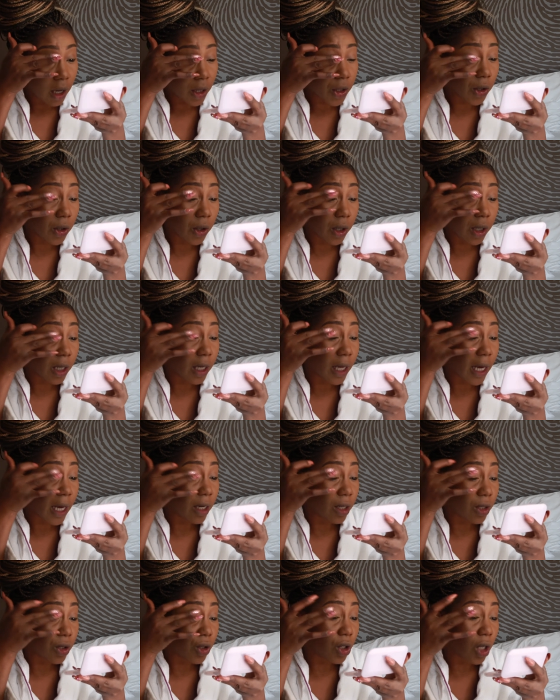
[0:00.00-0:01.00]
You're gonna
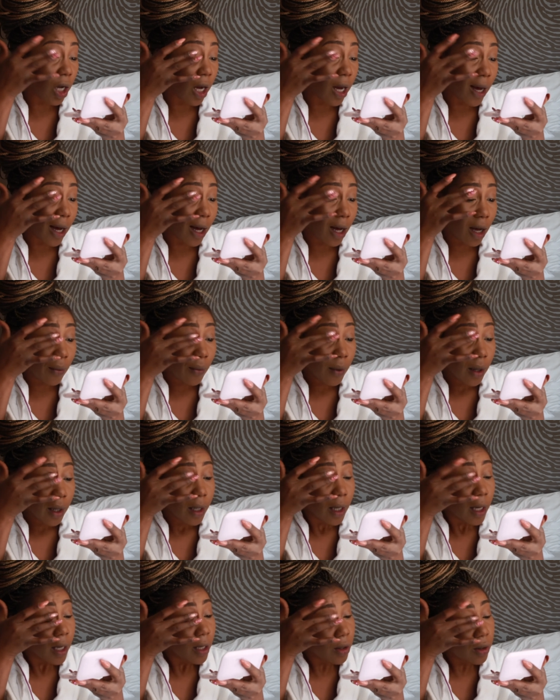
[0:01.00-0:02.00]
get a job
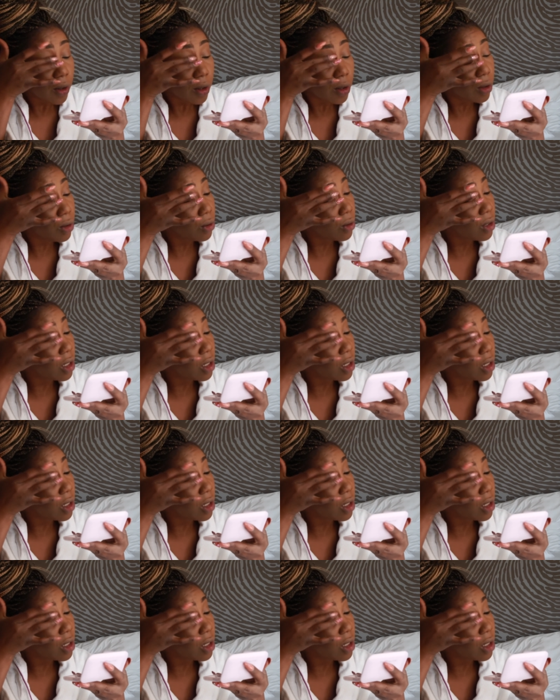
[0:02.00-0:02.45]
and you're gonna do